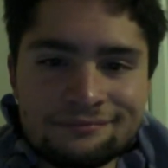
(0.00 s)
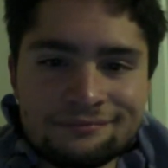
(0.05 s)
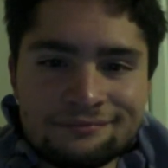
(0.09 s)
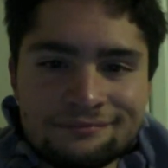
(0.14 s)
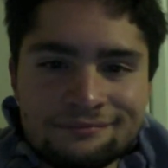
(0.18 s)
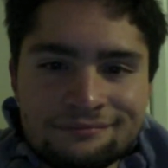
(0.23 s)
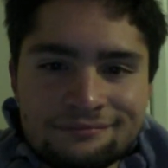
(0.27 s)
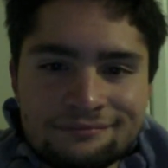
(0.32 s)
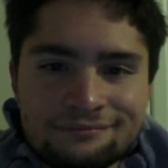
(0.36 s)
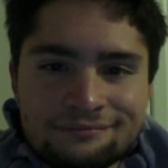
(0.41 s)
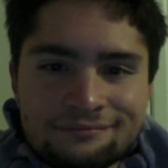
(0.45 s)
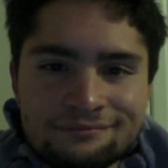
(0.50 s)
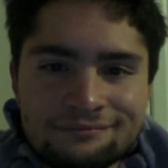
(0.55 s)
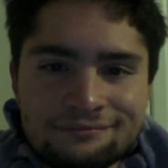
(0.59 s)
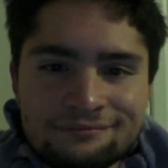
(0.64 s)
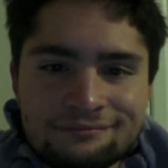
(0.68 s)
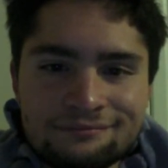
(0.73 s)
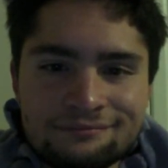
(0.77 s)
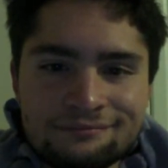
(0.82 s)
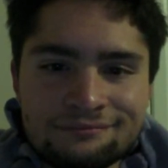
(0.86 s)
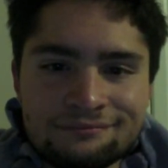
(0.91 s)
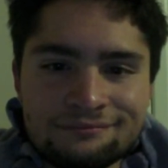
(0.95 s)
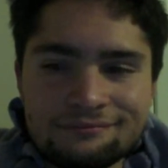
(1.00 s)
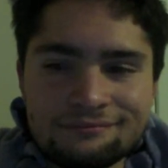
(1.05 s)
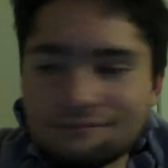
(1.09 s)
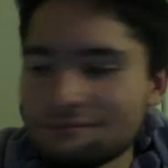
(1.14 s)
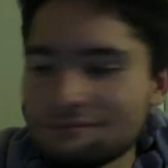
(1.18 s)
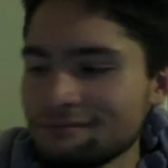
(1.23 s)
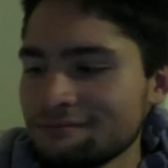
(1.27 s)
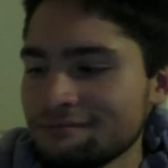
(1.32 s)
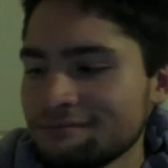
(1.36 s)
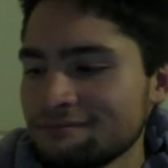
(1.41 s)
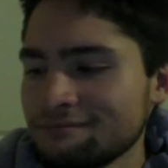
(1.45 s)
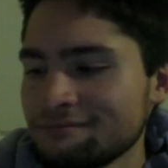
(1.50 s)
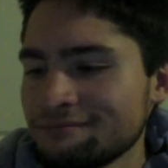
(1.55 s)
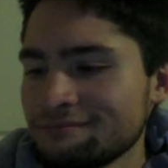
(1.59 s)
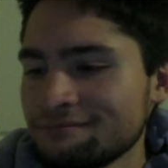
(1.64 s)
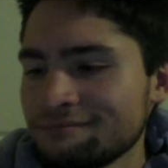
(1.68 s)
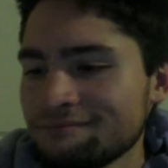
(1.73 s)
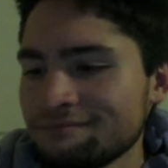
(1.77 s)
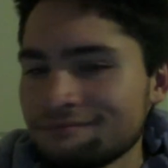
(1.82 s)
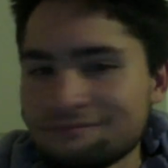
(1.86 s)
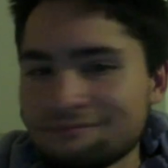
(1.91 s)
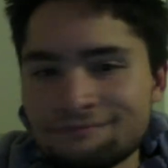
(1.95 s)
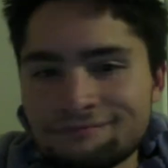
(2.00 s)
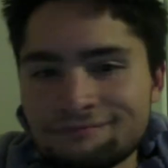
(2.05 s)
Nobody speaks.